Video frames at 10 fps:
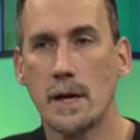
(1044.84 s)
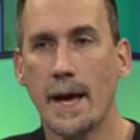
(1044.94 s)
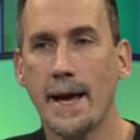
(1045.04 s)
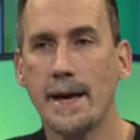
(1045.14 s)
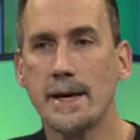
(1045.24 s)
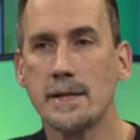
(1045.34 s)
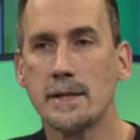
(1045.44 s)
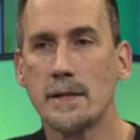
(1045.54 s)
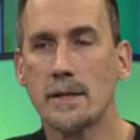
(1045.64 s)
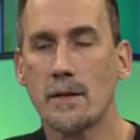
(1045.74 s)

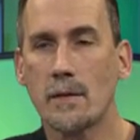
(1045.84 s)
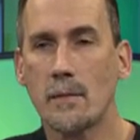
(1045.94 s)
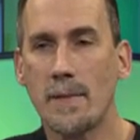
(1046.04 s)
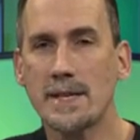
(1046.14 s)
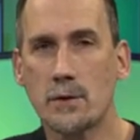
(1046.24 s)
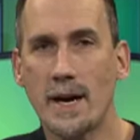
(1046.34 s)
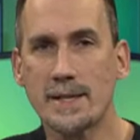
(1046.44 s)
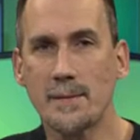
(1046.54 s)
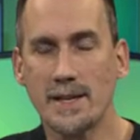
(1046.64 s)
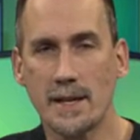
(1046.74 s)
and by scratch,
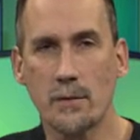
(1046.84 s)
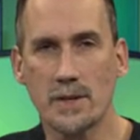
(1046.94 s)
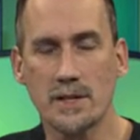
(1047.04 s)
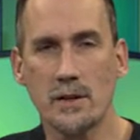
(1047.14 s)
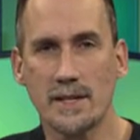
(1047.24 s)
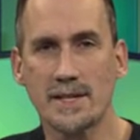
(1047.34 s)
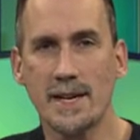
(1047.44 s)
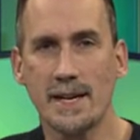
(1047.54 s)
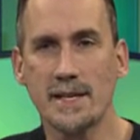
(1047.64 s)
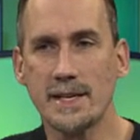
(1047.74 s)
I mean there was no descent.